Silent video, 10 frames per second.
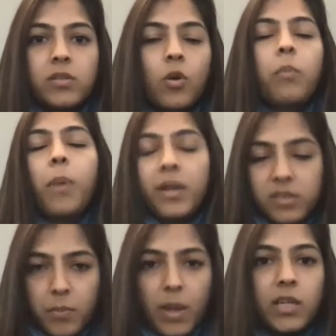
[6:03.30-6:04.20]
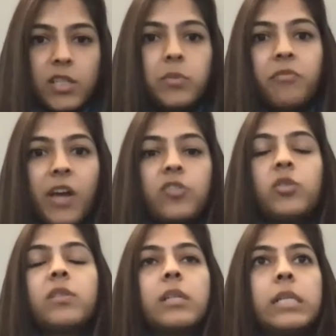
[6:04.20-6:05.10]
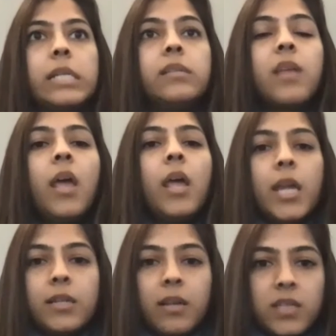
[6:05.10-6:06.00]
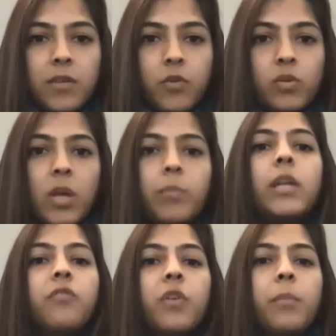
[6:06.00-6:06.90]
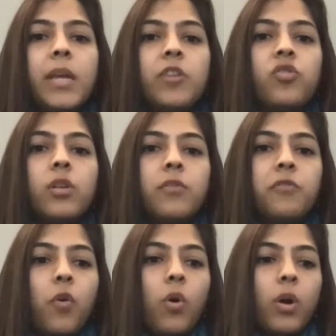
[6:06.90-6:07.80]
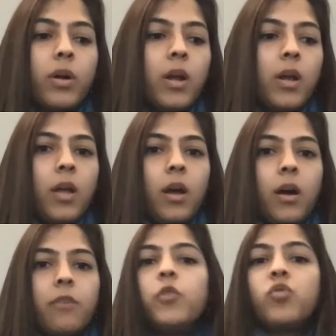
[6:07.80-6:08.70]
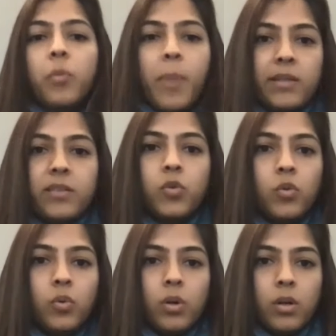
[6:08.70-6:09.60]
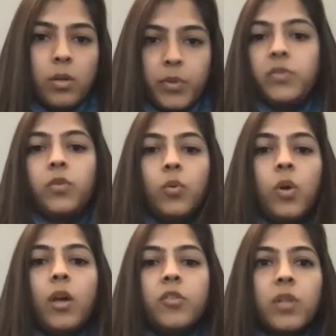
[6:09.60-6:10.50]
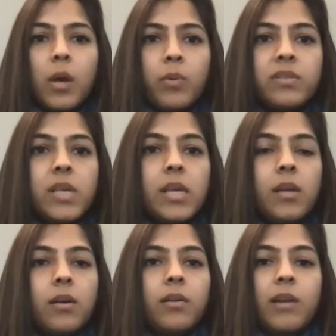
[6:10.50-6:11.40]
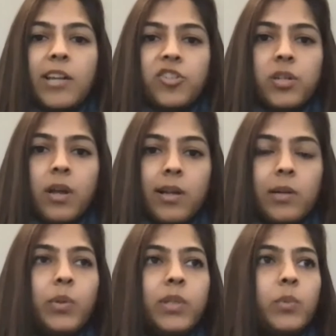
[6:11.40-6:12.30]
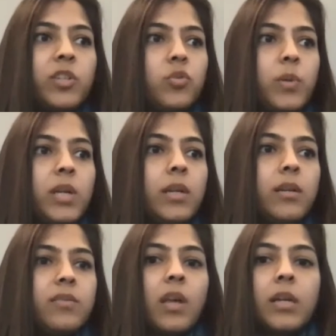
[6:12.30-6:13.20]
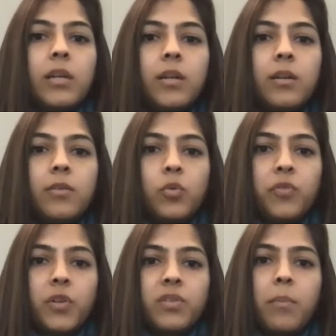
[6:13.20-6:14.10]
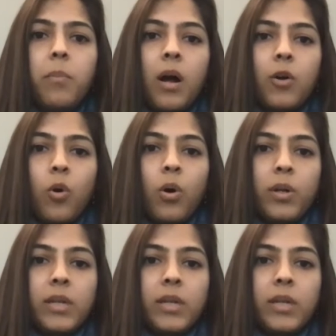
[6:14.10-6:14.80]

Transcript: or biased mechanism of actions at least, it does give you some information for future paths to pursue. So that was the rationale with which we decided to first embark on